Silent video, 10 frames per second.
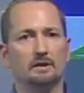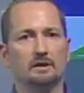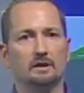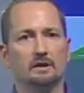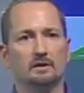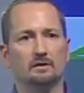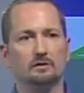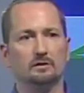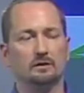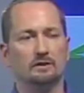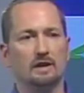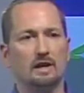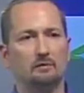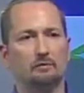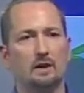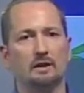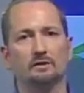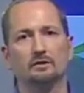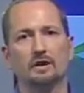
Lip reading: and there's a lot of fractured